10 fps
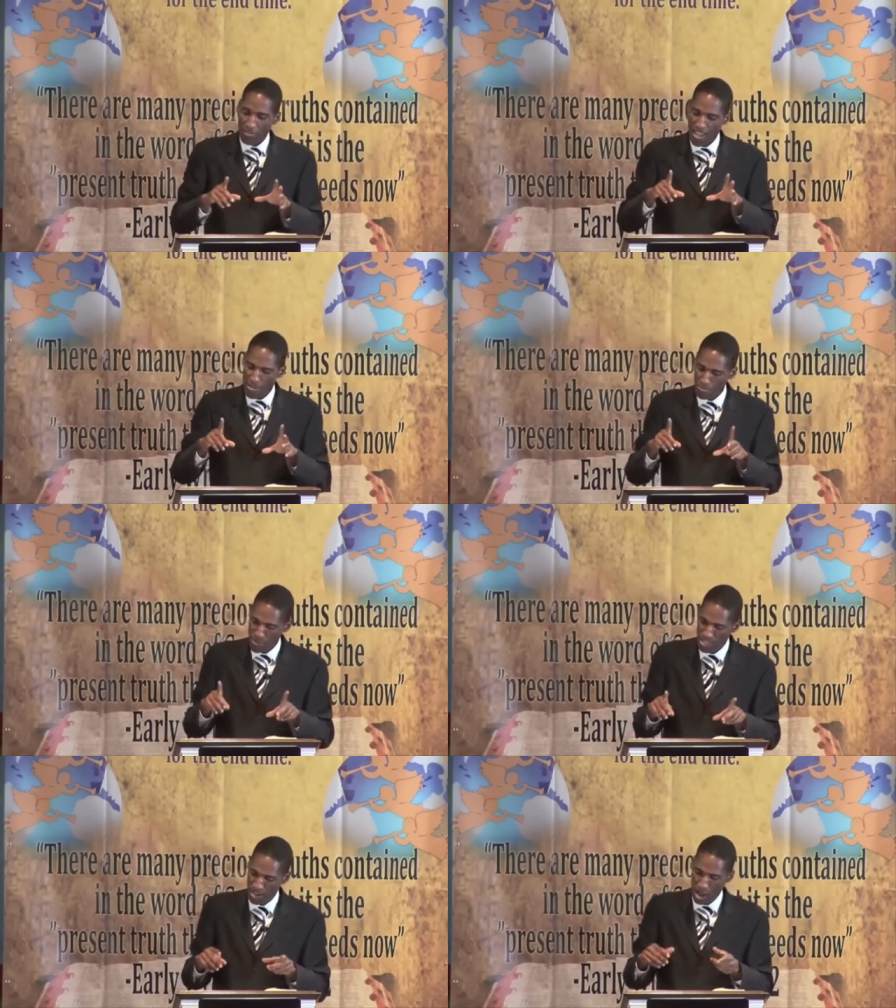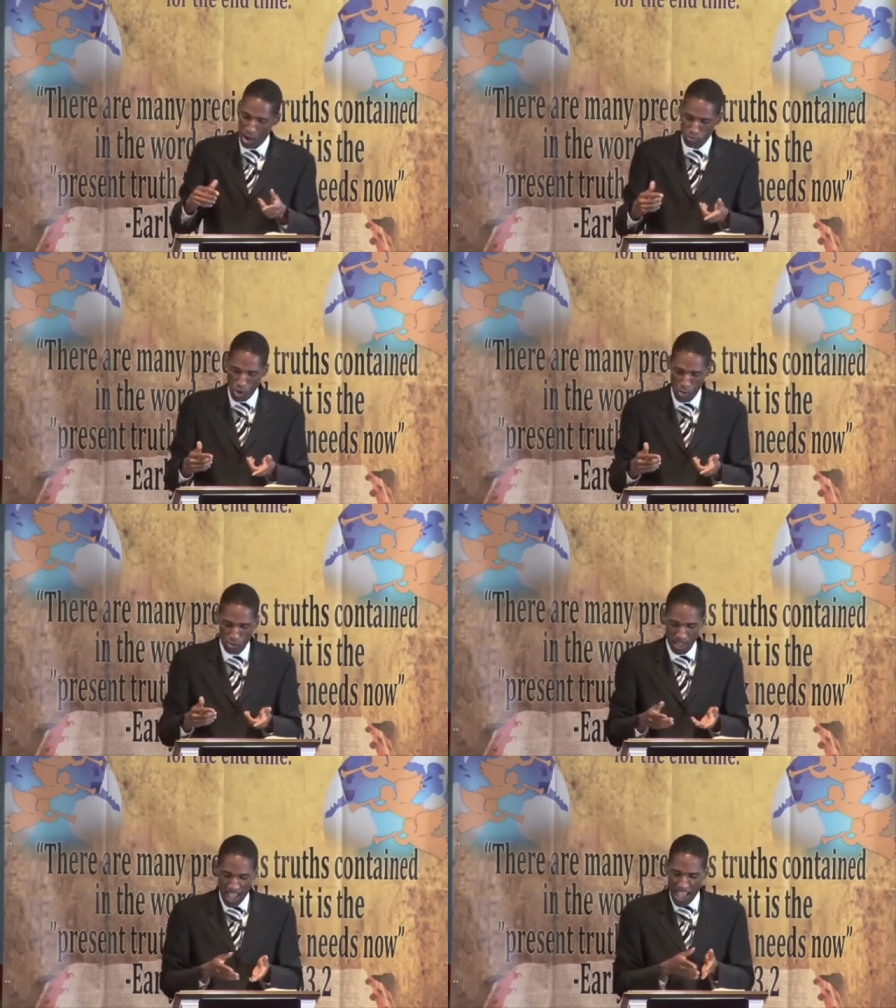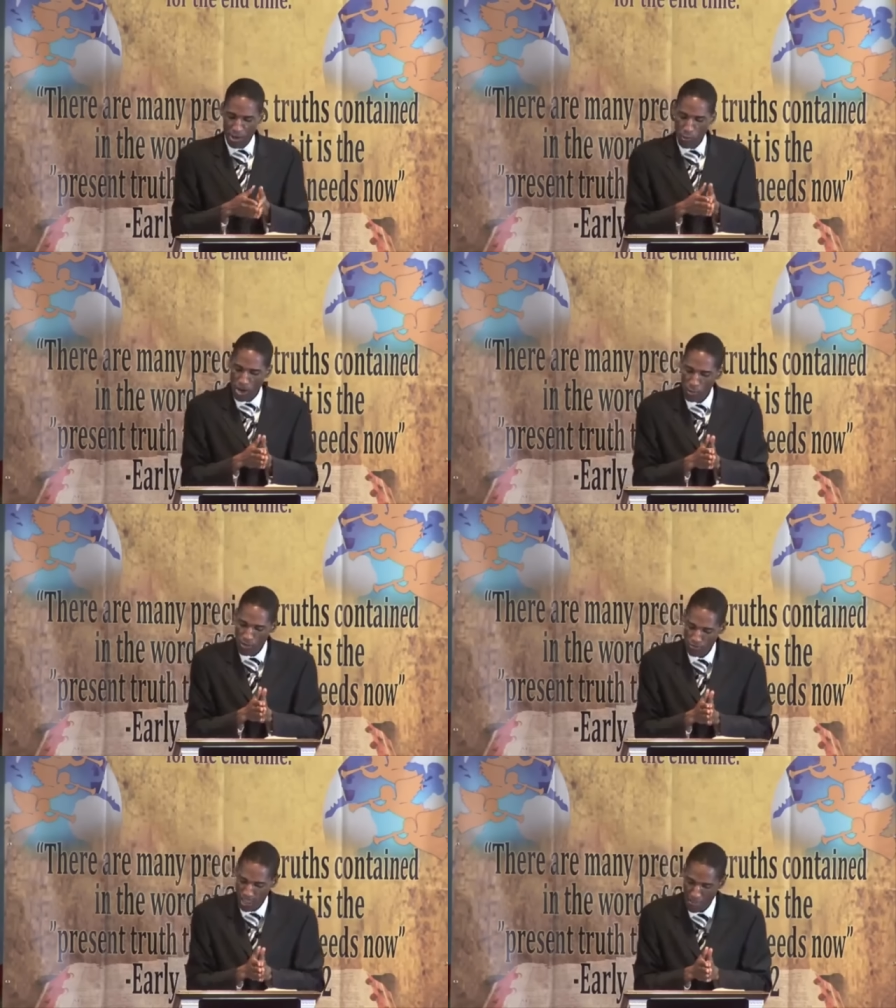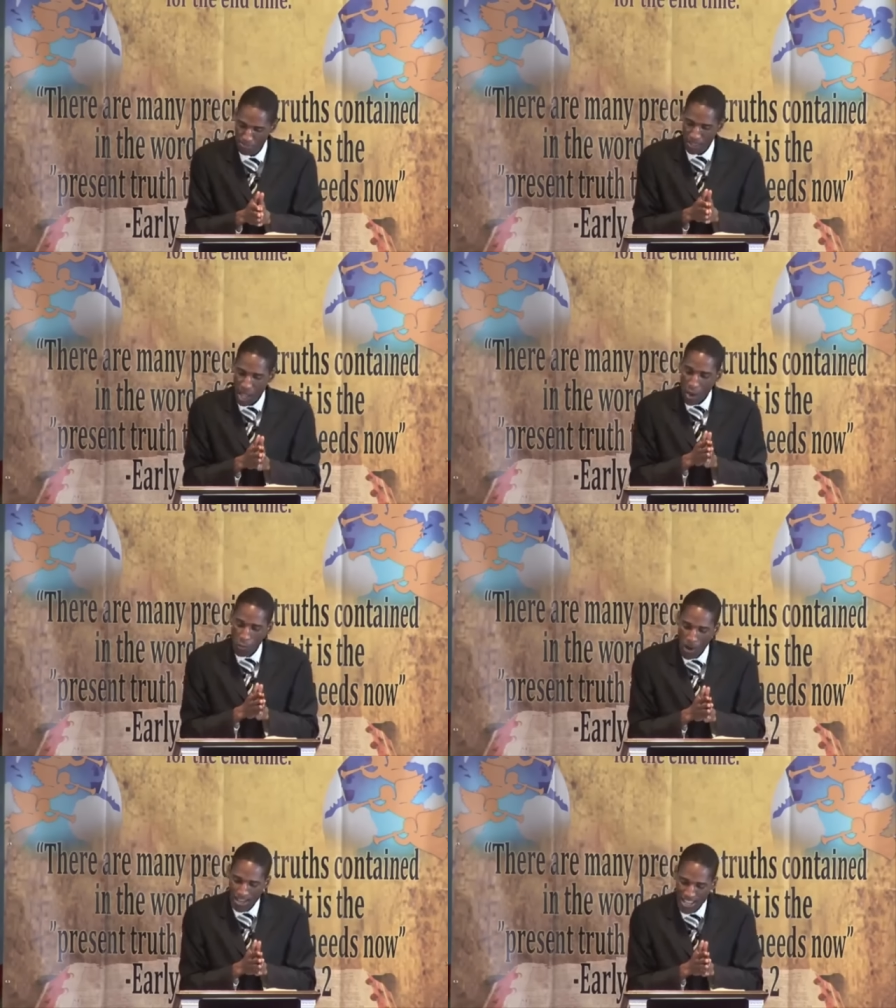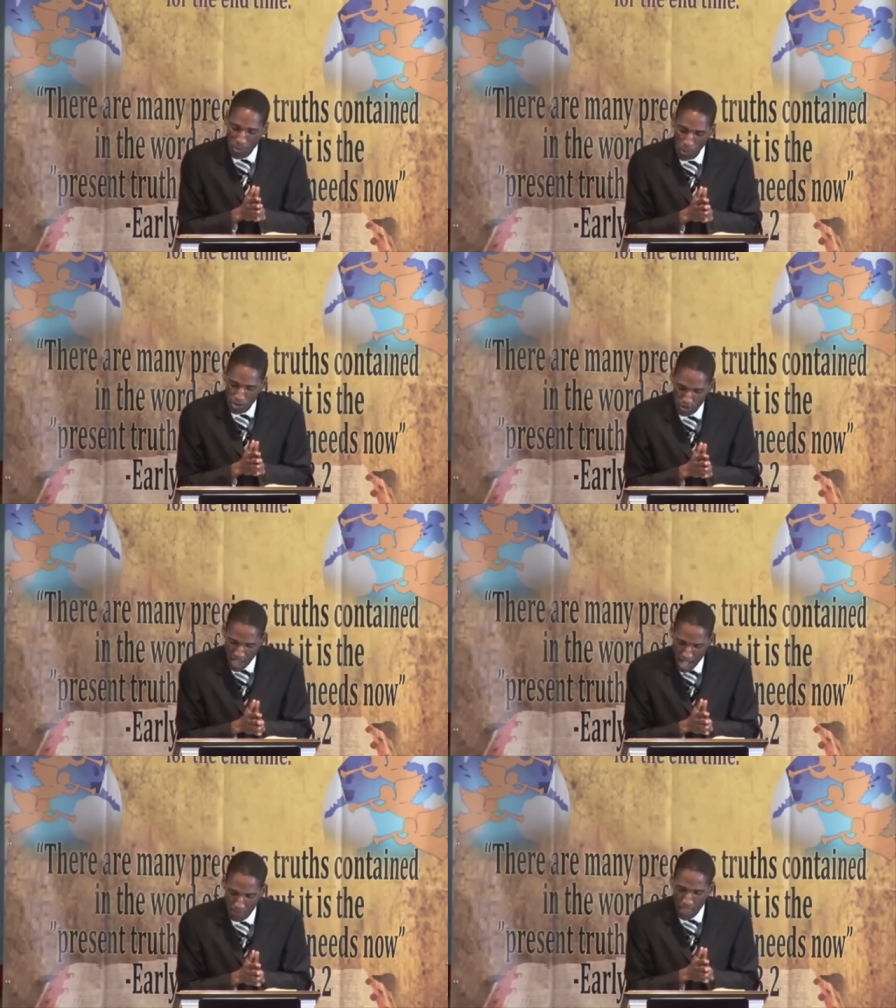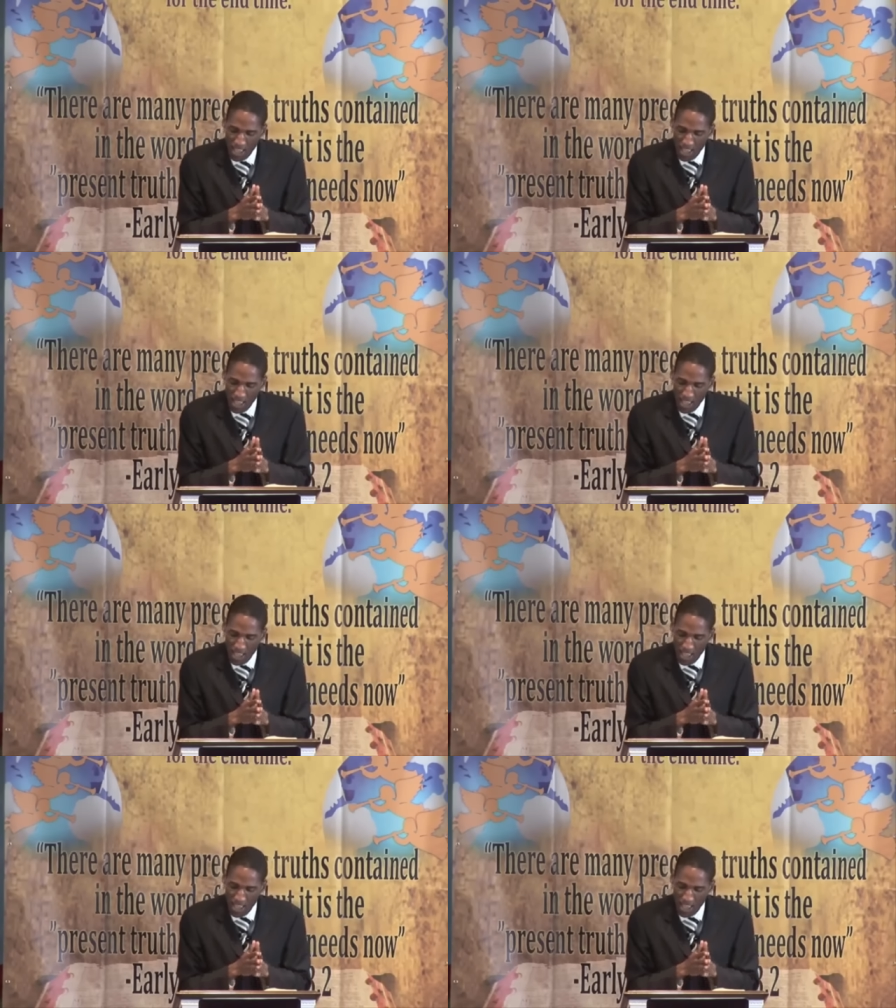Then Peter arose and went with them. When he was come,